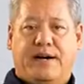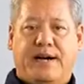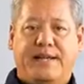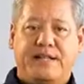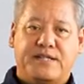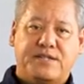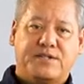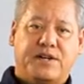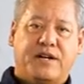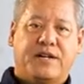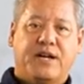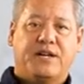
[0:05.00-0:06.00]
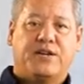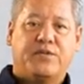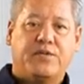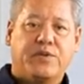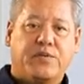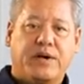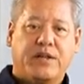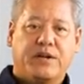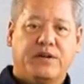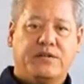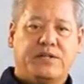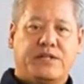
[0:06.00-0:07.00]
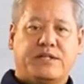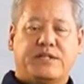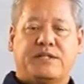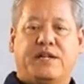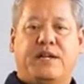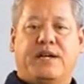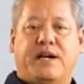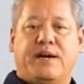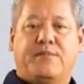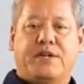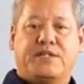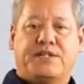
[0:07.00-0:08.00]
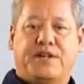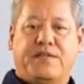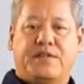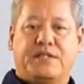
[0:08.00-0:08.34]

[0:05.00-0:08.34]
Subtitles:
Hi, this is John Hunter with REL Acoustics. I'm REL's chief